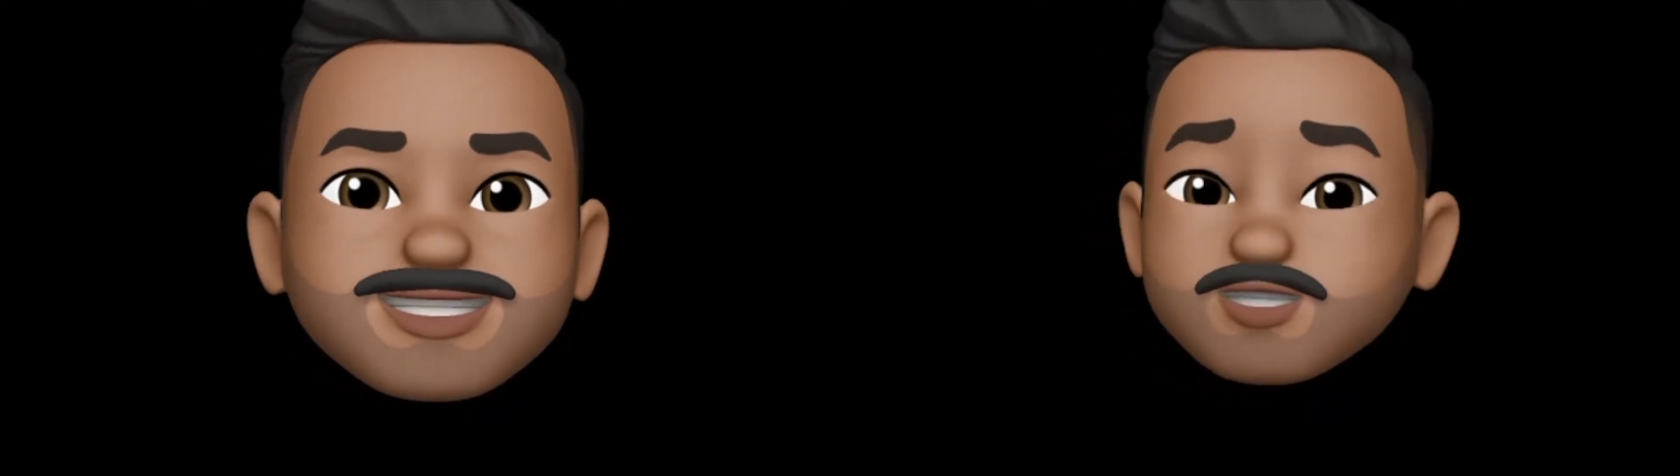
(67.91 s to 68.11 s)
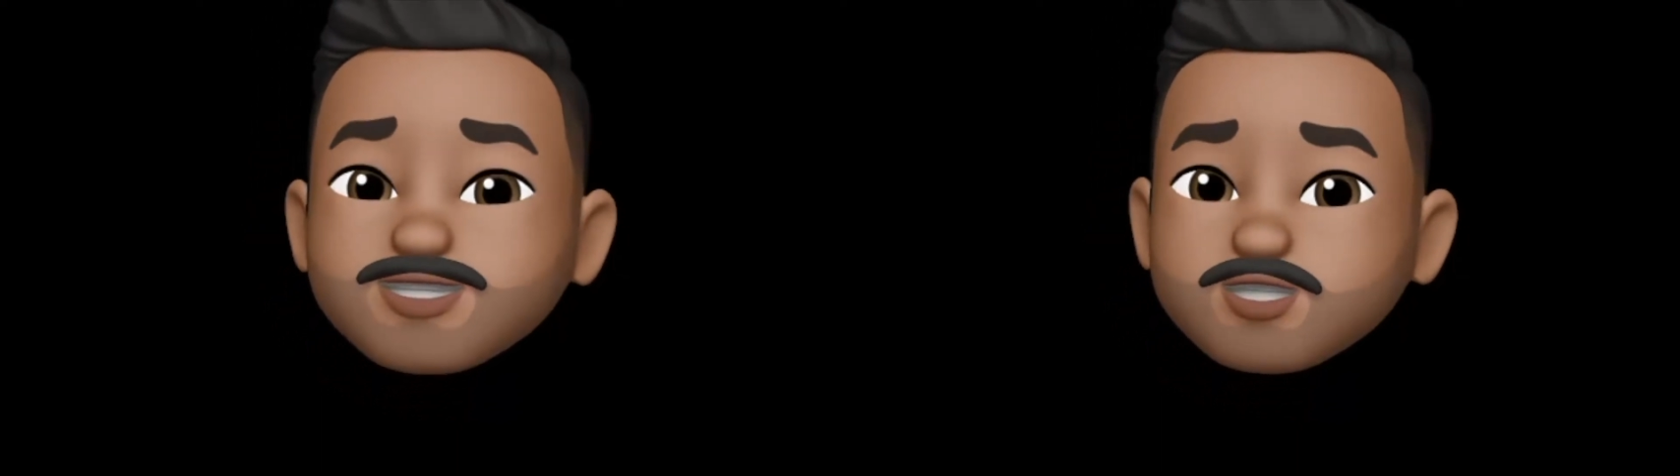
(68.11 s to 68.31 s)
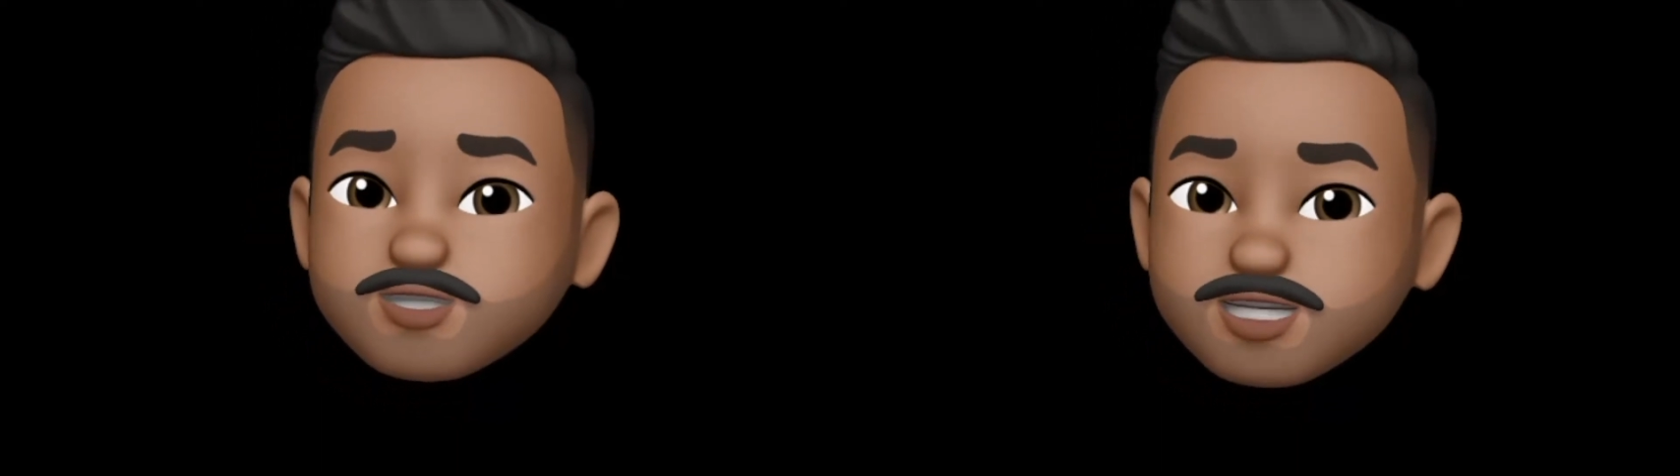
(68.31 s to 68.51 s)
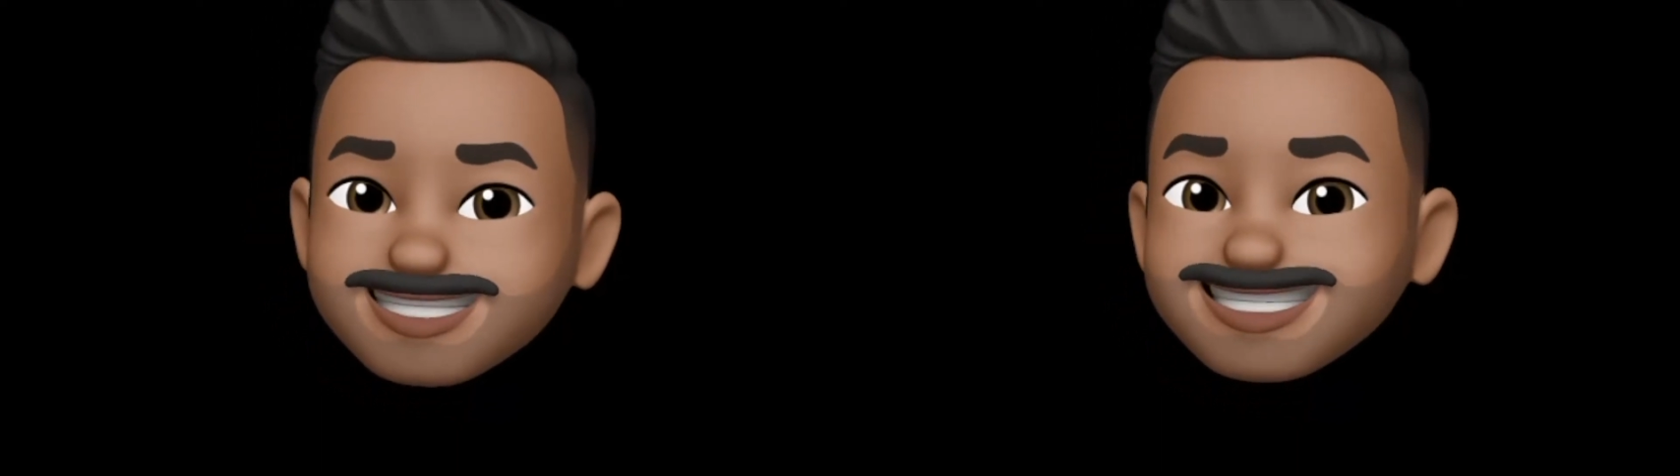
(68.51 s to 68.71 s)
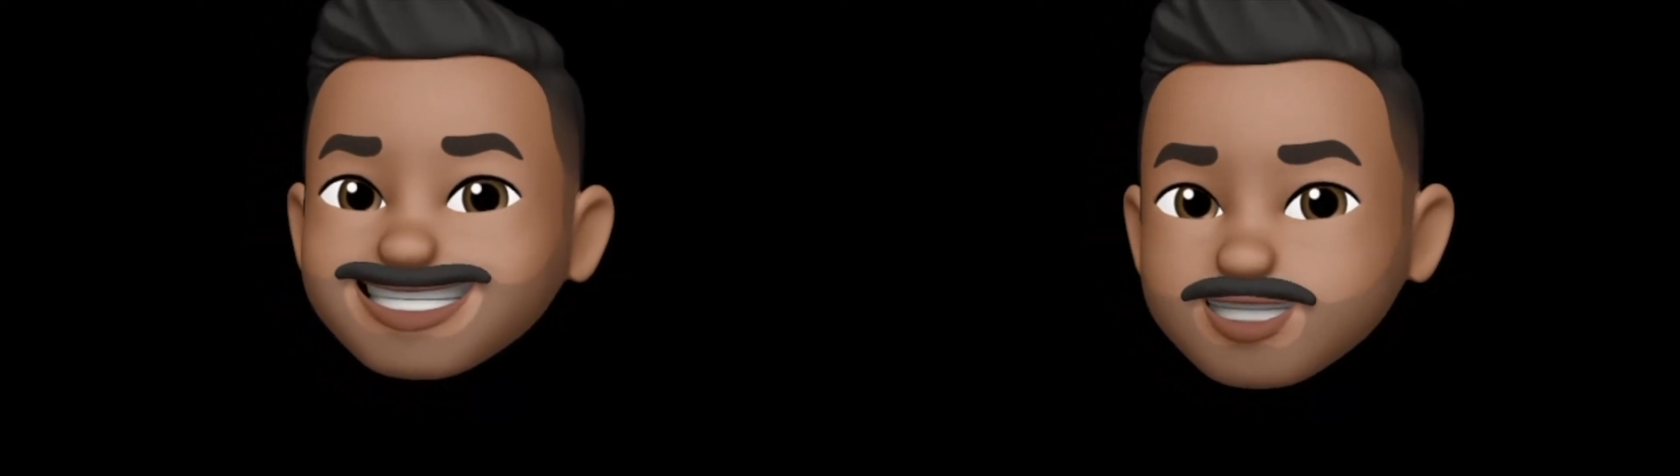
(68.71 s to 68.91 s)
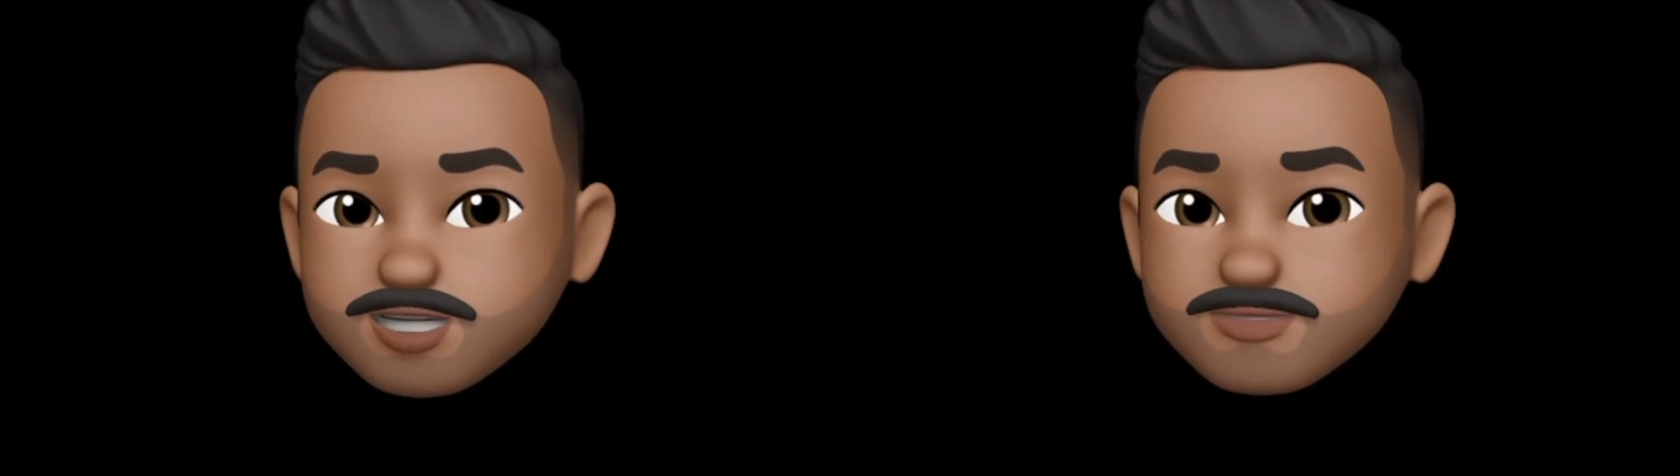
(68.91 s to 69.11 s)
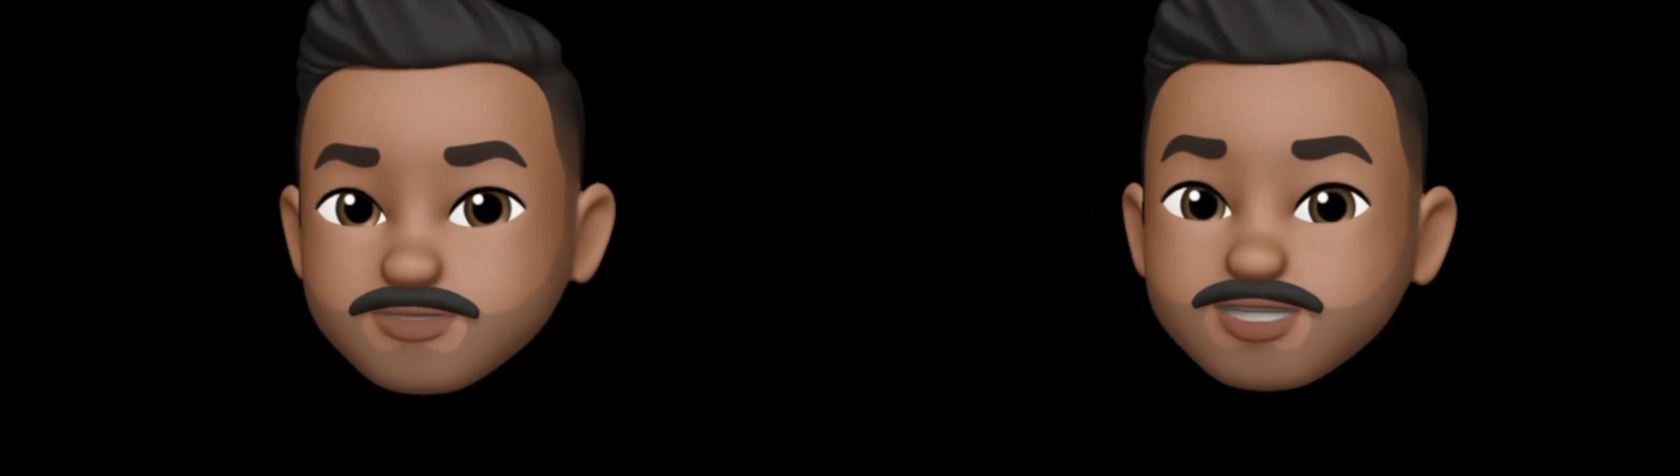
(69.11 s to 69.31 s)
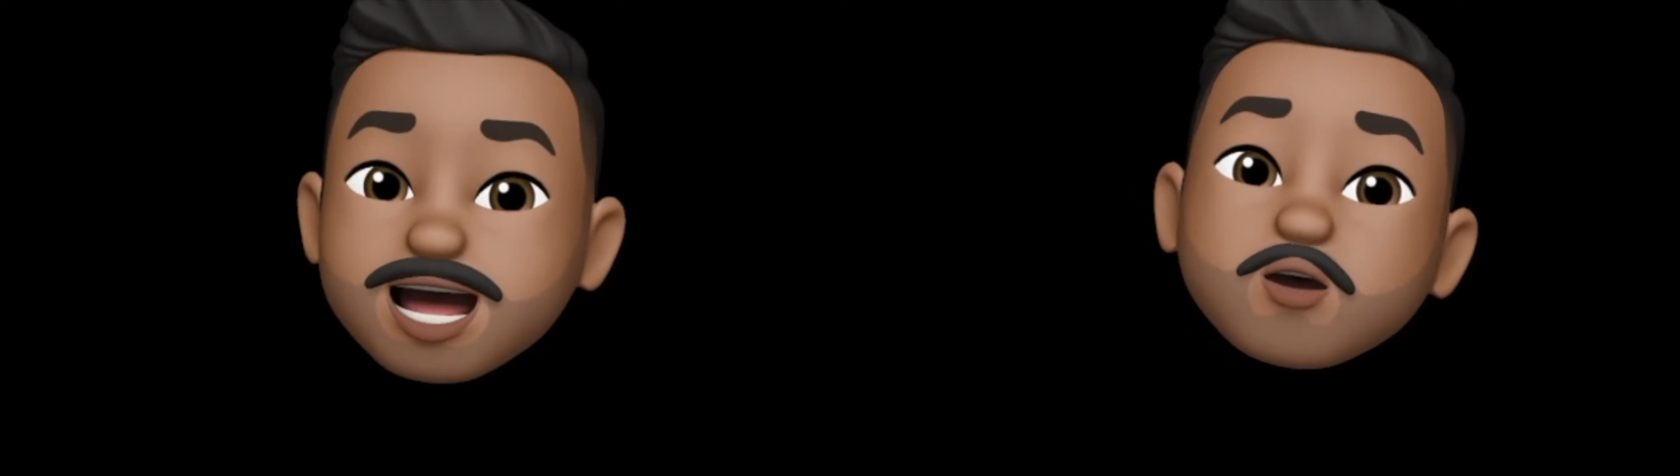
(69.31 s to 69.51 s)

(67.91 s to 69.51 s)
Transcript: Cannot stress enough